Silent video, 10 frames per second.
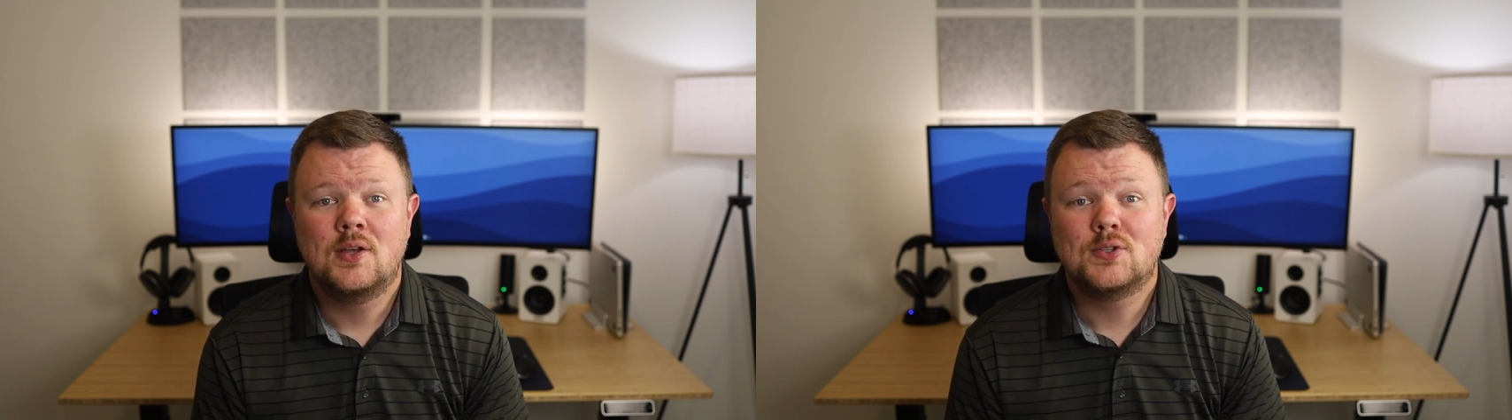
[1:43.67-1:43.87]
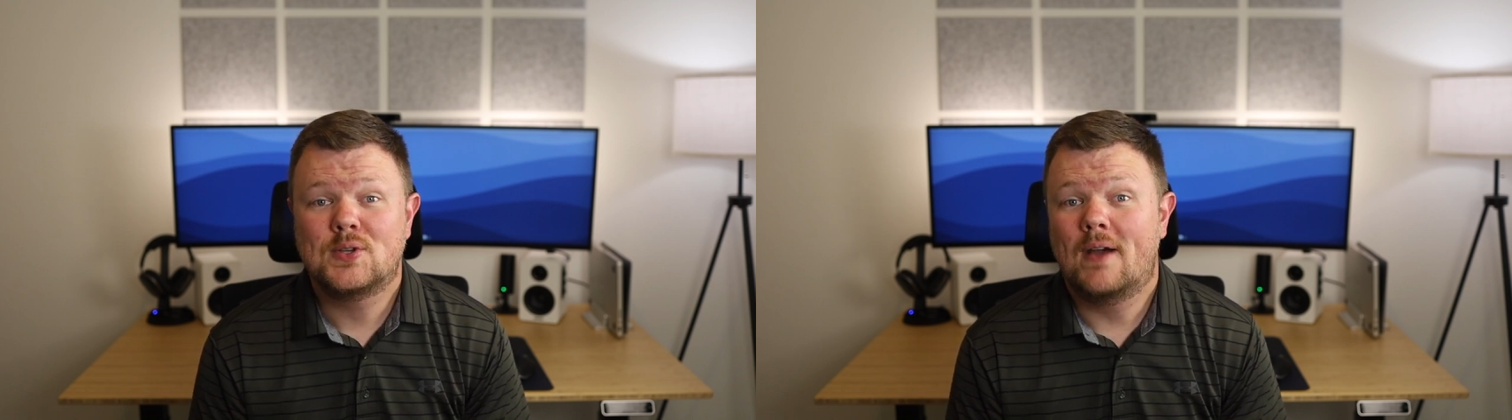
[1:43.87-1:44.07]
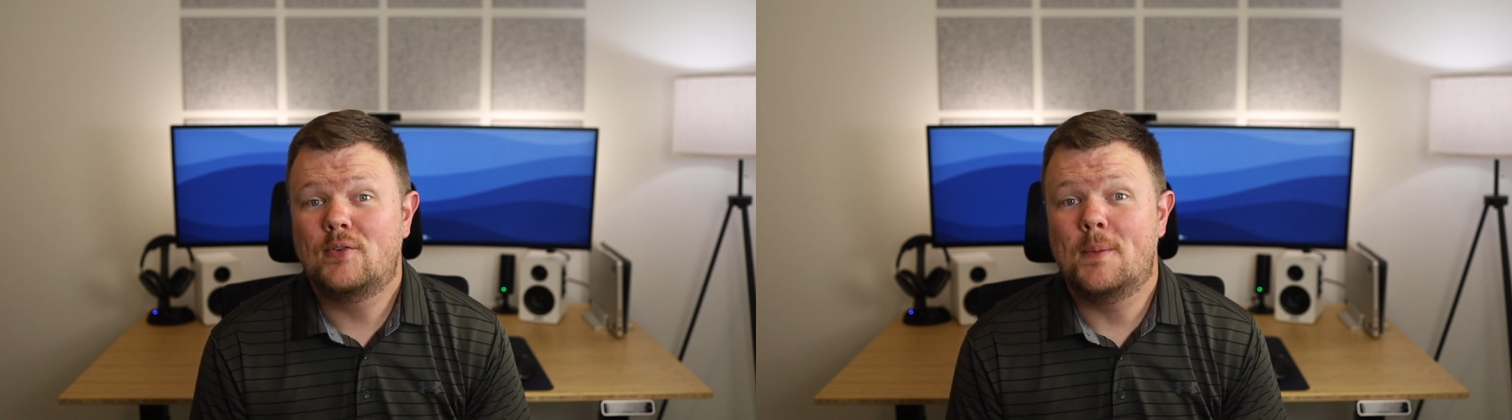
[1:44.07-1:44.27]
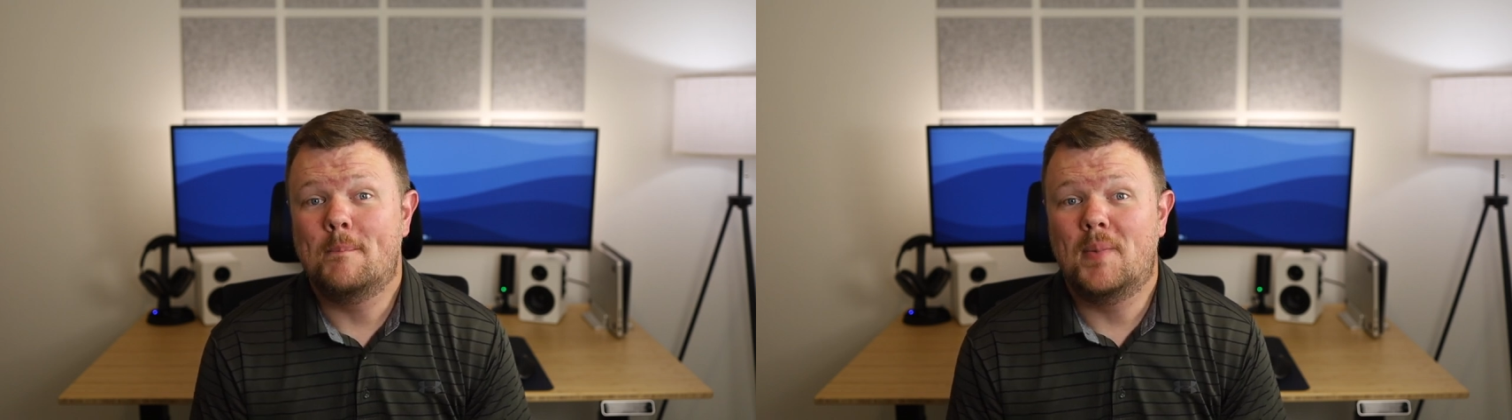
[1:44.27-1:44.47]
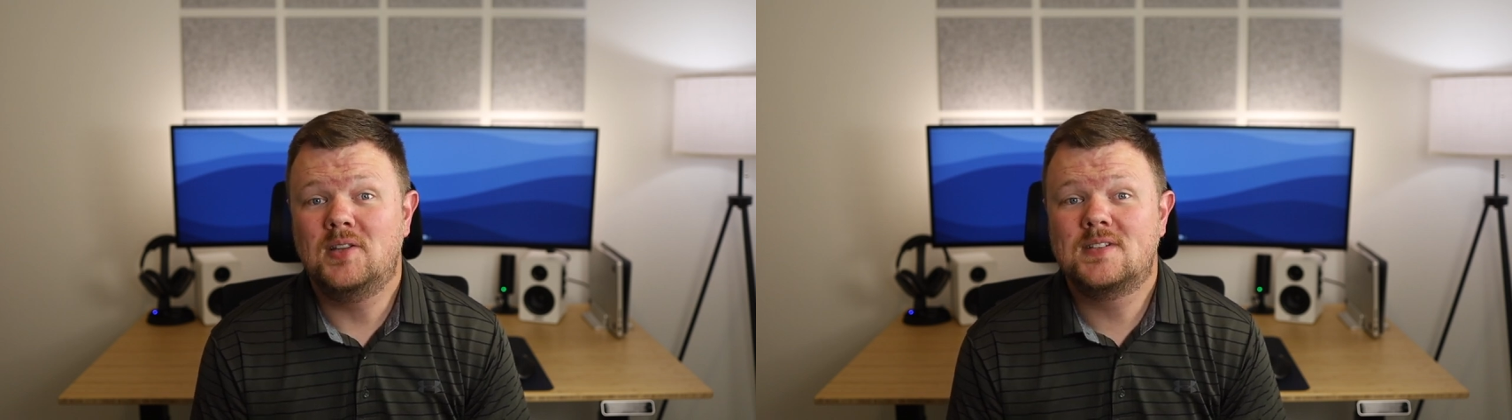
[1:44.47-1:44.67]
So after
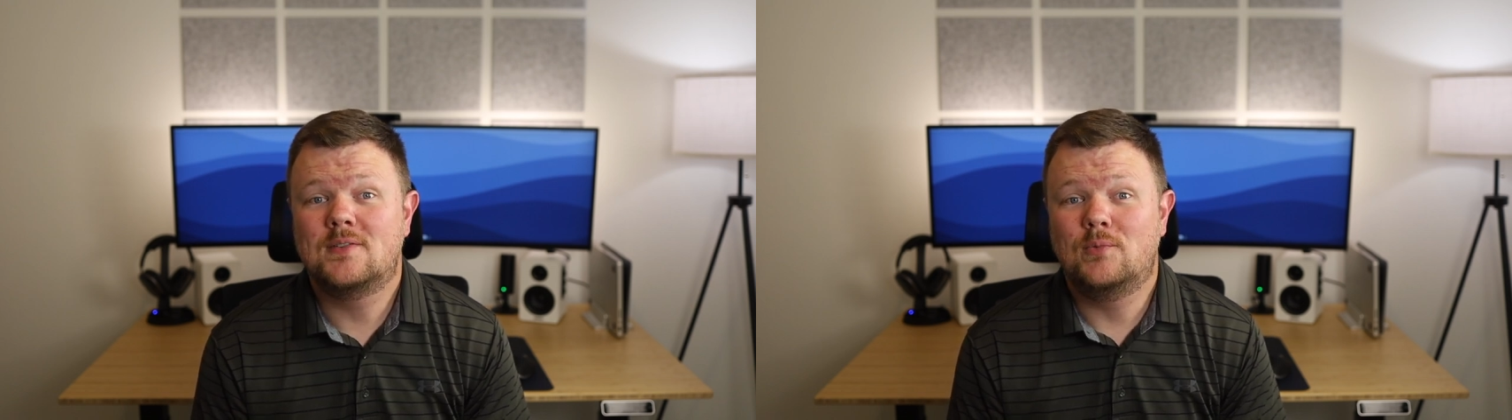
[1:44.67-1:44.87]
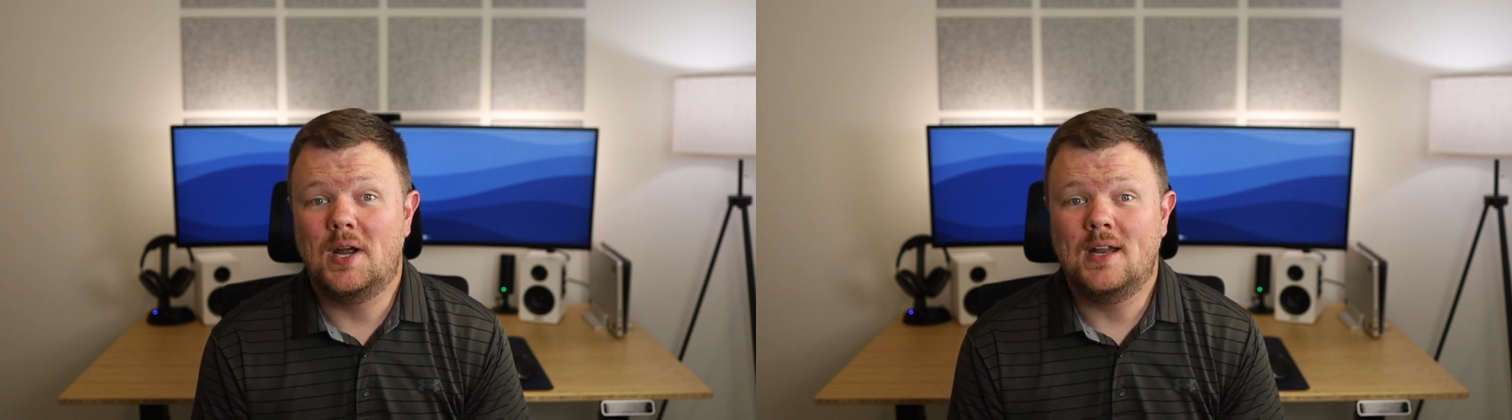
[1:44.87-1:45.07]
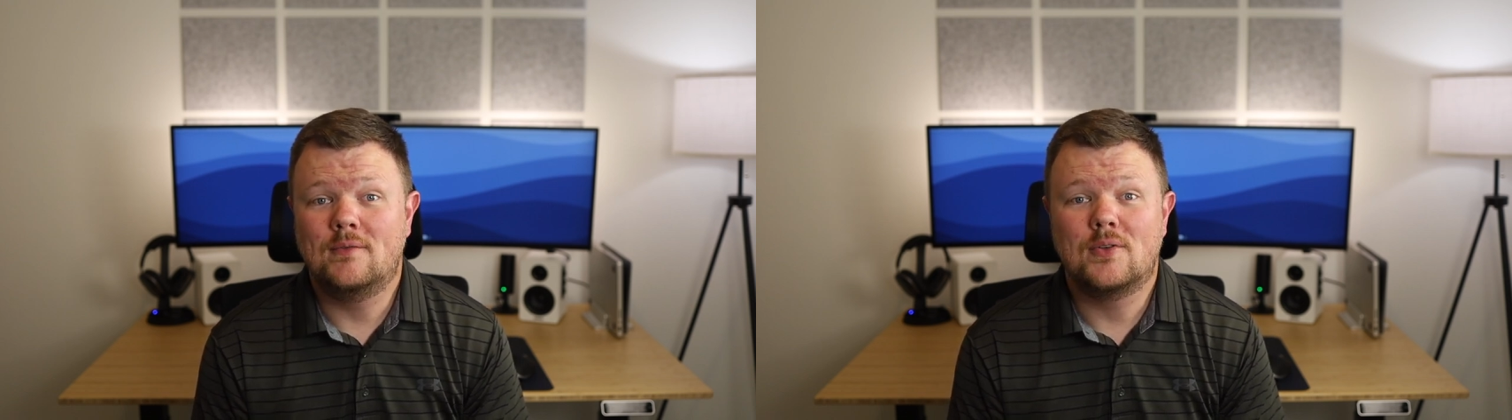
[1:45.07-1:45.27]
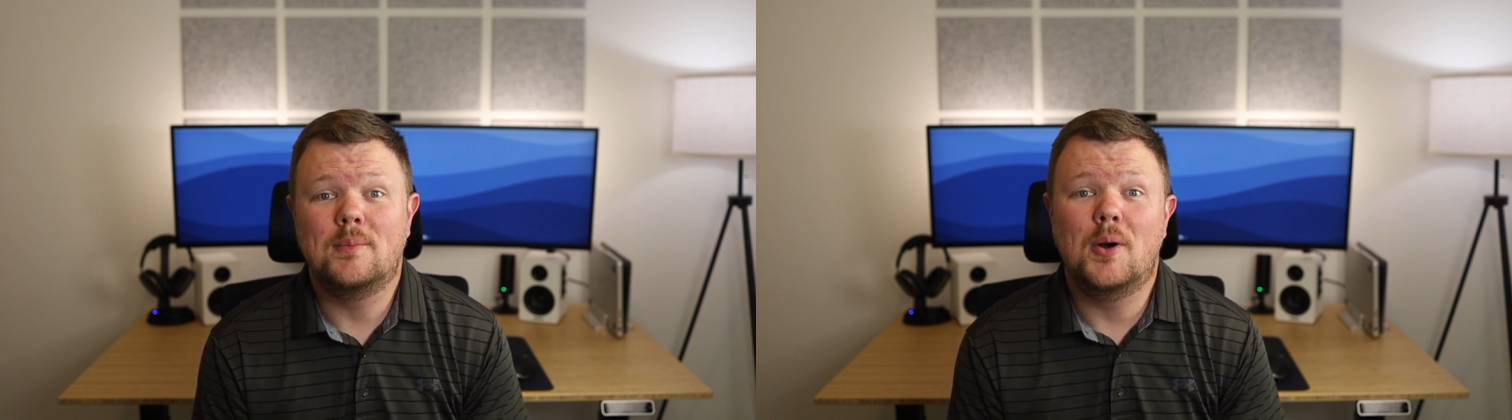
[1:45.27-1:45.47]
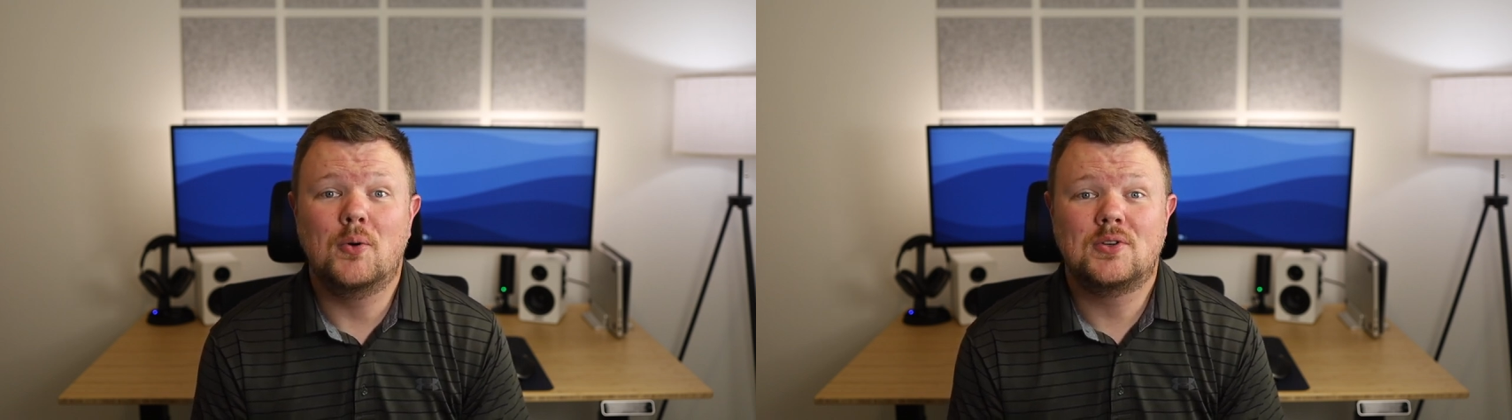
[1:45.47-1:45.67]
months of waiting for the
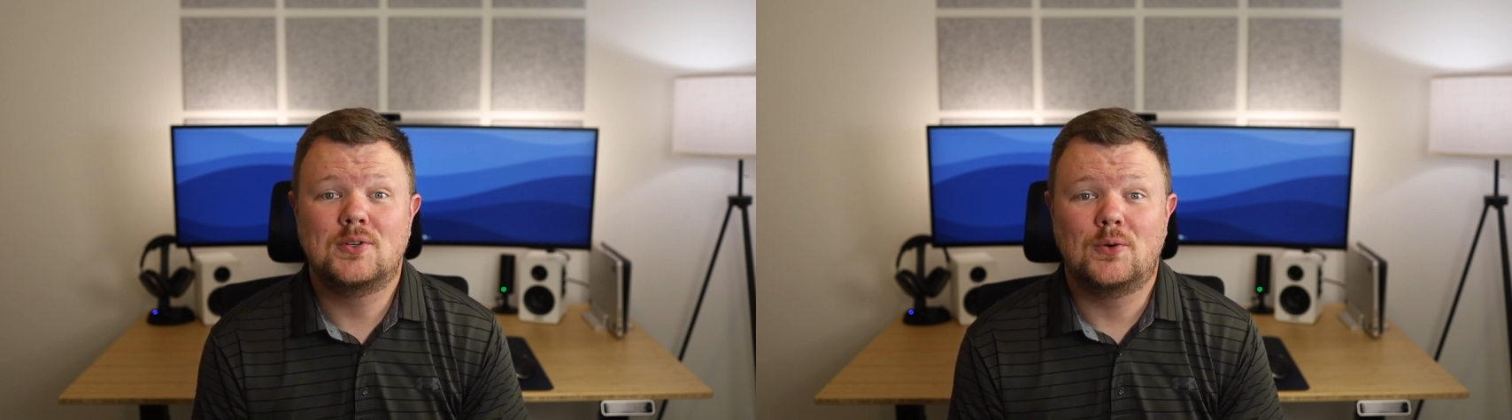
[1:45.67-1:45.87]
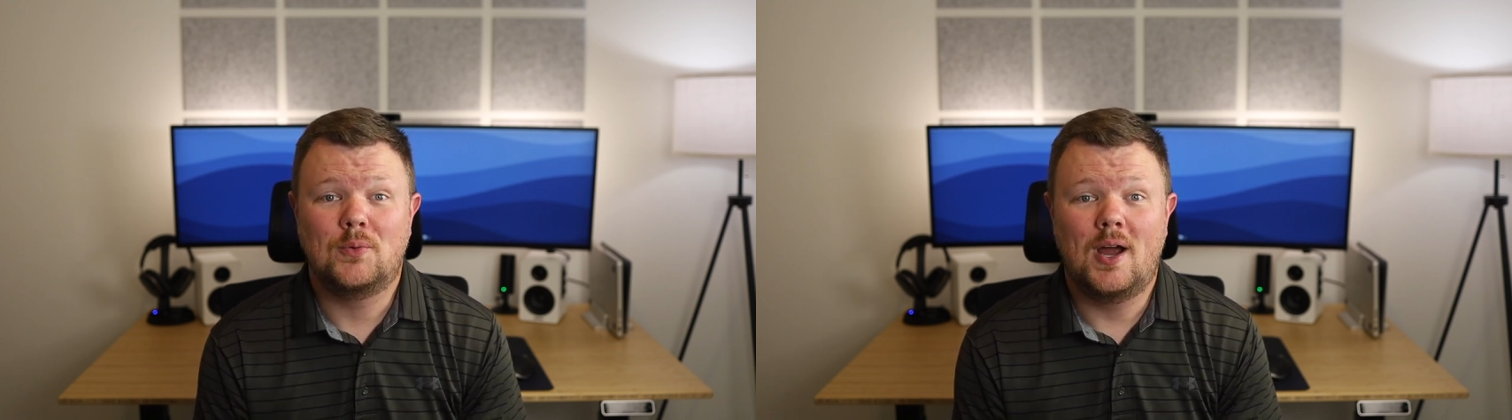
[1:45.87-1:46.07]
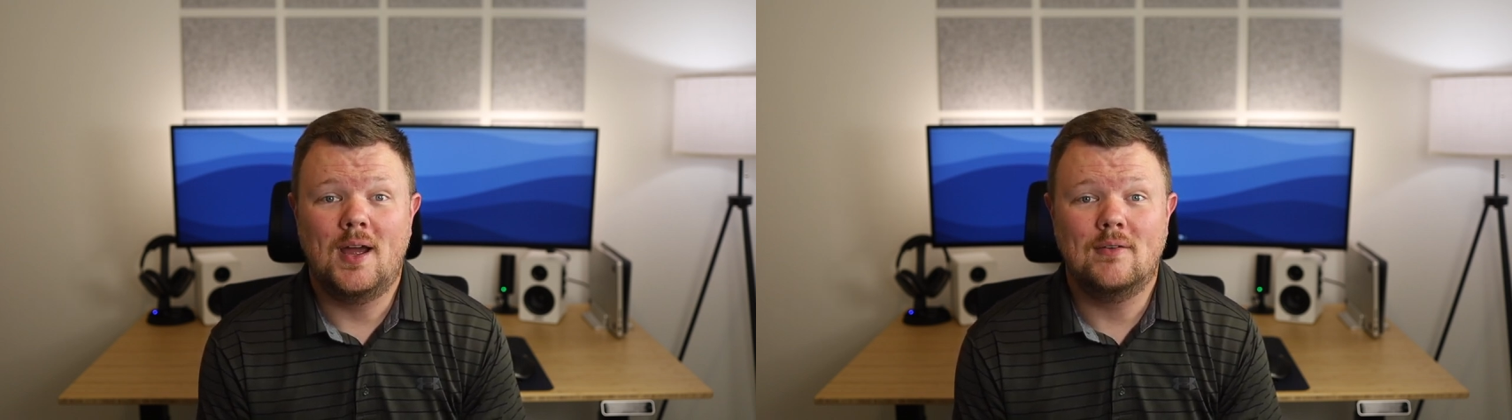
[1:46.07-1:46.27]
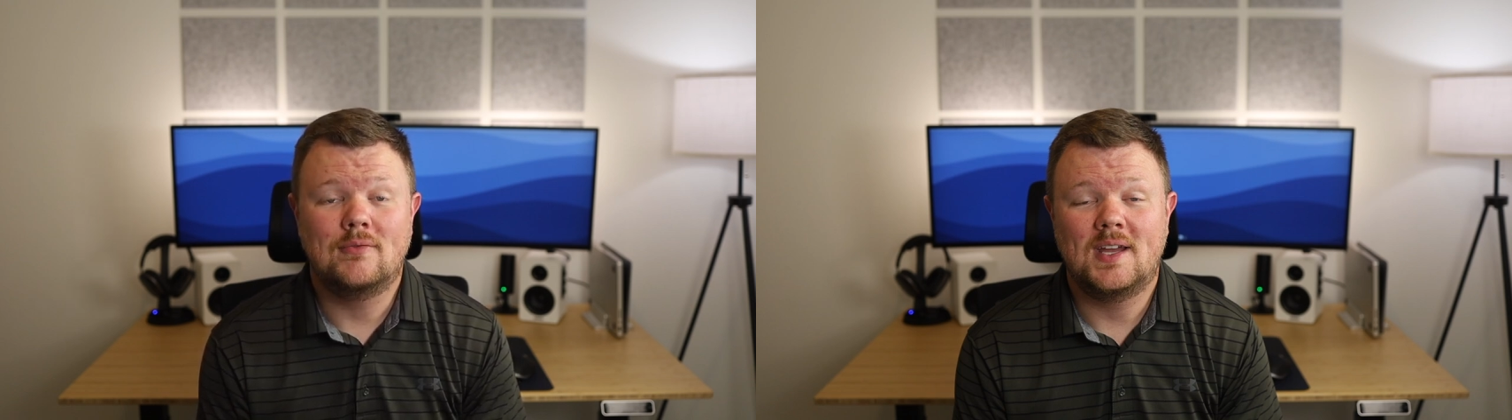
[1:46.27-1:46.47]
mower to arrive